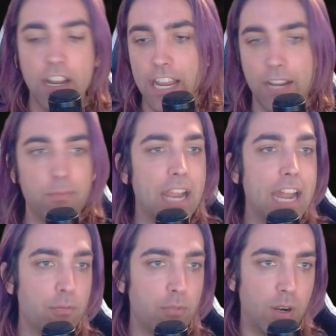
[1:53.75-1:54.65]
It can be
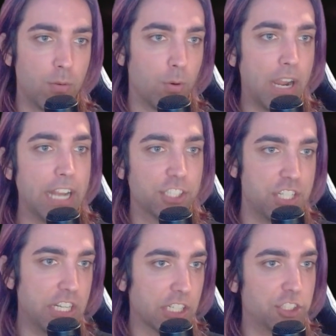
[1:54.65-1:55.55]
anywhere where
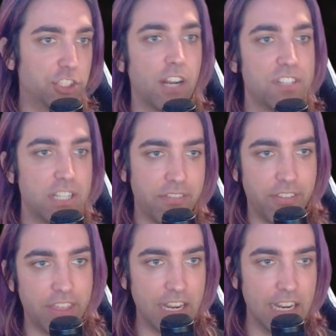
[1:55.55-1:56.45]
agents need to shove stuff
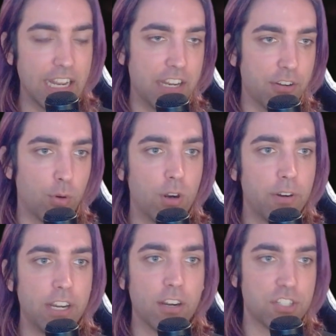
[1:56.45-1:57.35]
that they can get in no
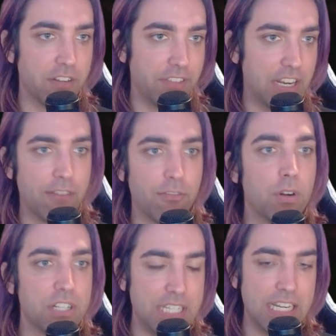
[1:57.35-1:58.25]
hurry or stuff they never
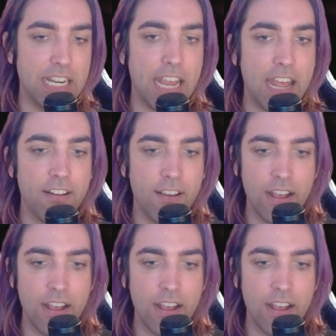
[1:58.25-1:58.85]
want to see again.